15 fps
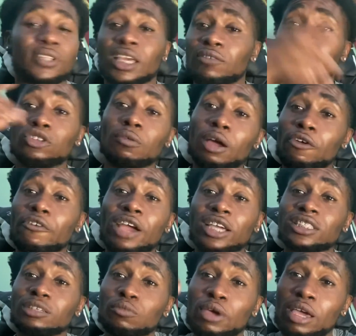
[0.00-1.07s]
Enjoy my
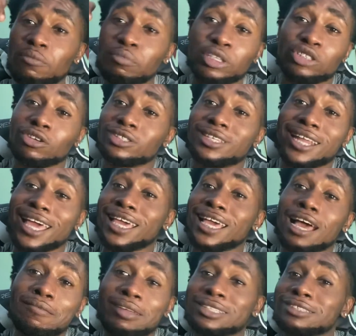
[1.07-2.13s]
reaction, man. Be sure to like,
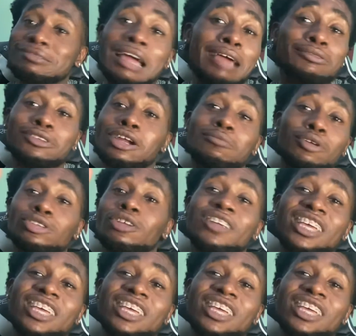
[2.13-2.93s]
comment, and subscribe. Turn on both of the